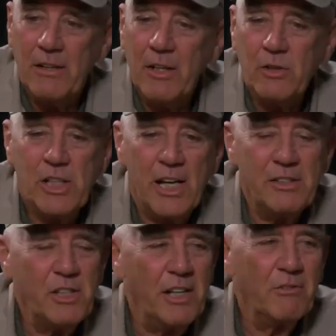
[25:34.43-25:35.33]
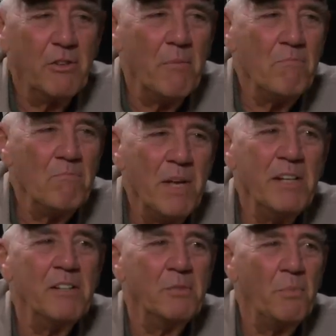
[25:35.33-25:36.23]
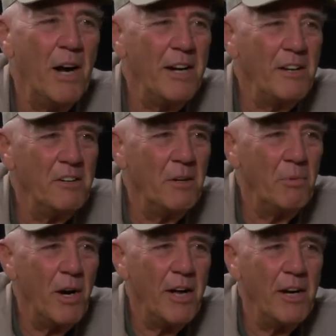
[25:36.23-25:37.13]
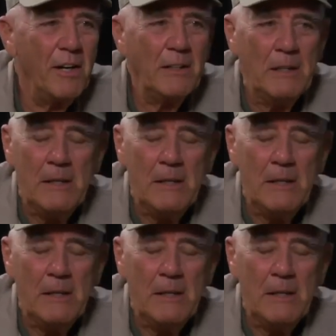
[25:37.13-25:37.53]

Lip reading: those guys take tremendous pride in their product.